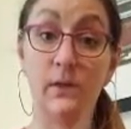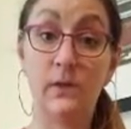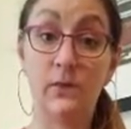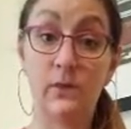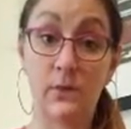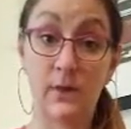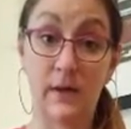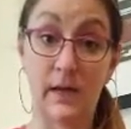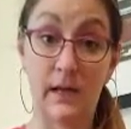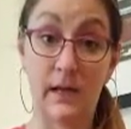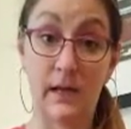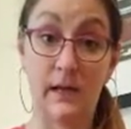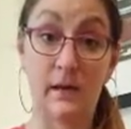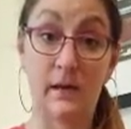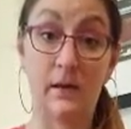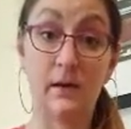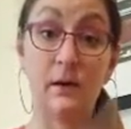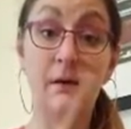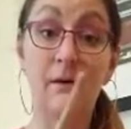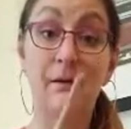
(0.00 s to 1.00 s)
3,
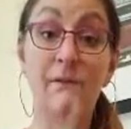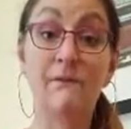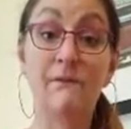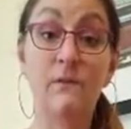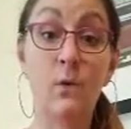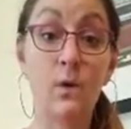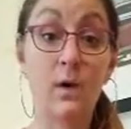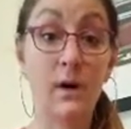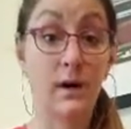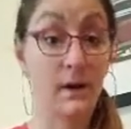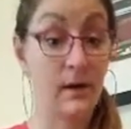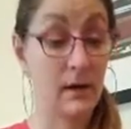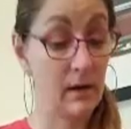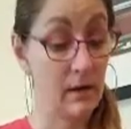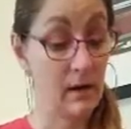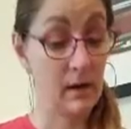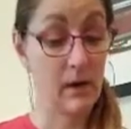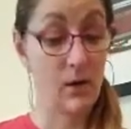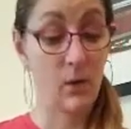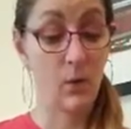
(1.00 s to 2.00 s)
4,
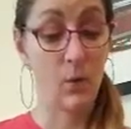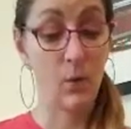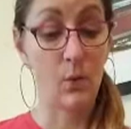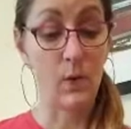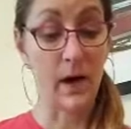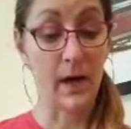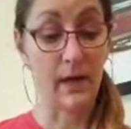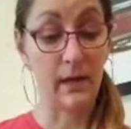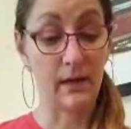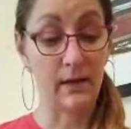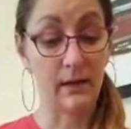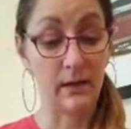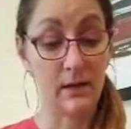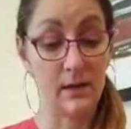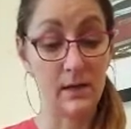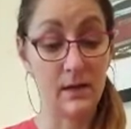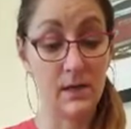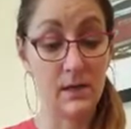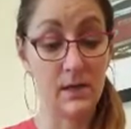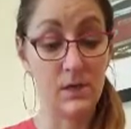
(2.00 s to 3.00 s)
1,
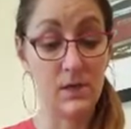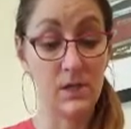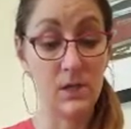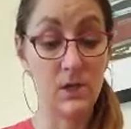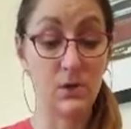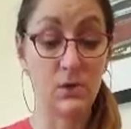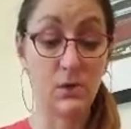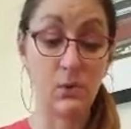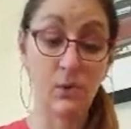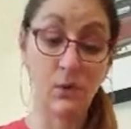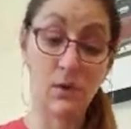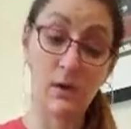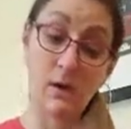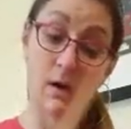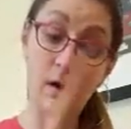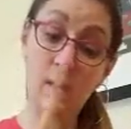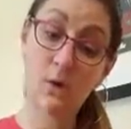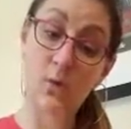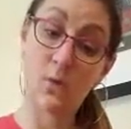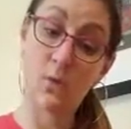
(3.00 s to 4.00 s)
2,
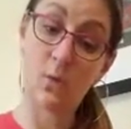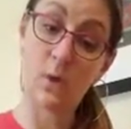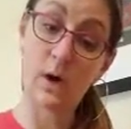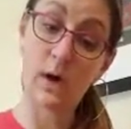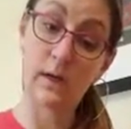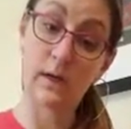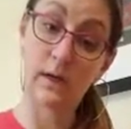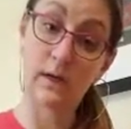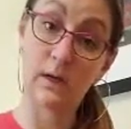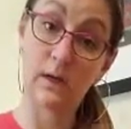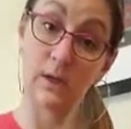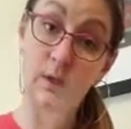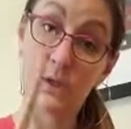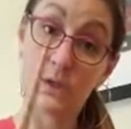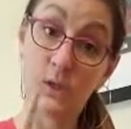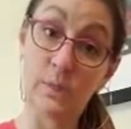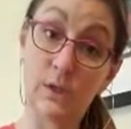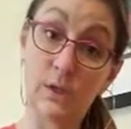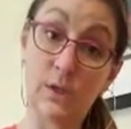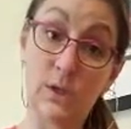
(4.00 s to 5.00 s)
1,
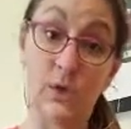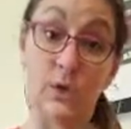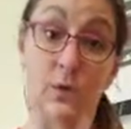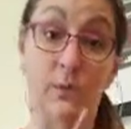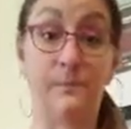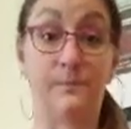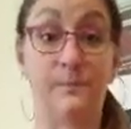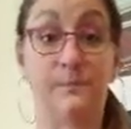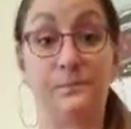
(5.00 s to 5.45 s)
2.